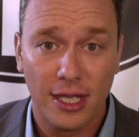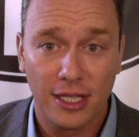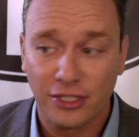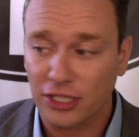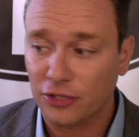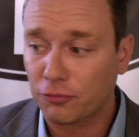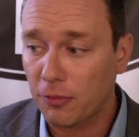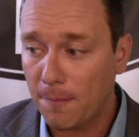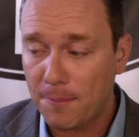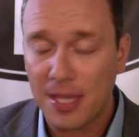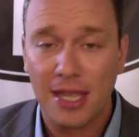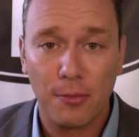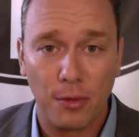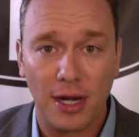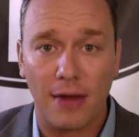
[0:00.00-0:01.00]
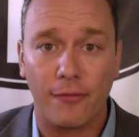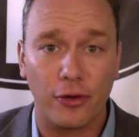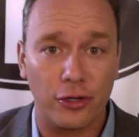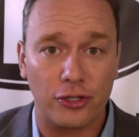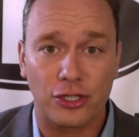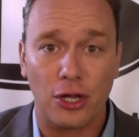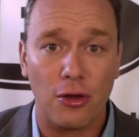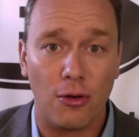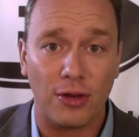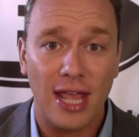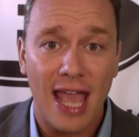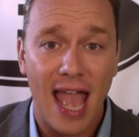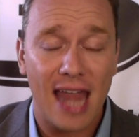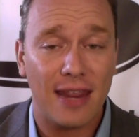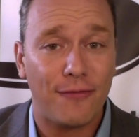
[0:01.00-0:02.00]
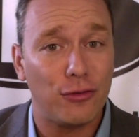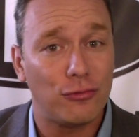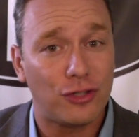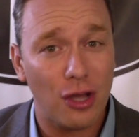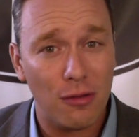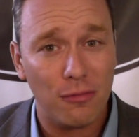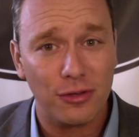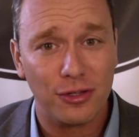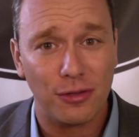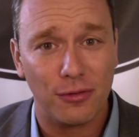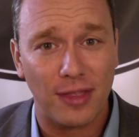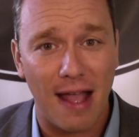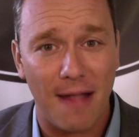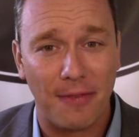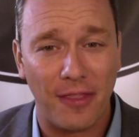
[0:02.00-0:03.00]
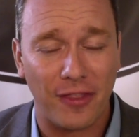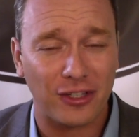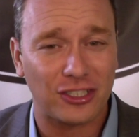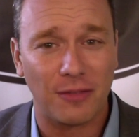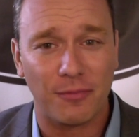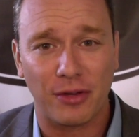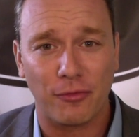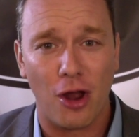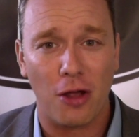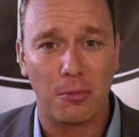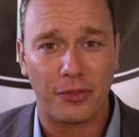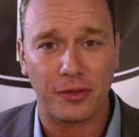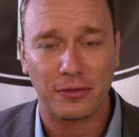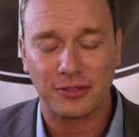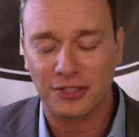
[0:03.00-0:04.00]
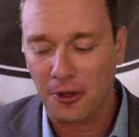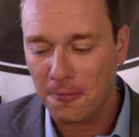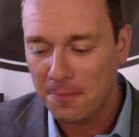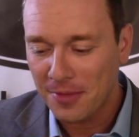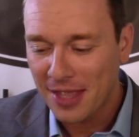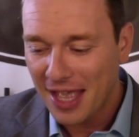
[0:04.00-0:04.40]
Just repeat whatever you're told, and if you don't do that, then there's something wrong with you. So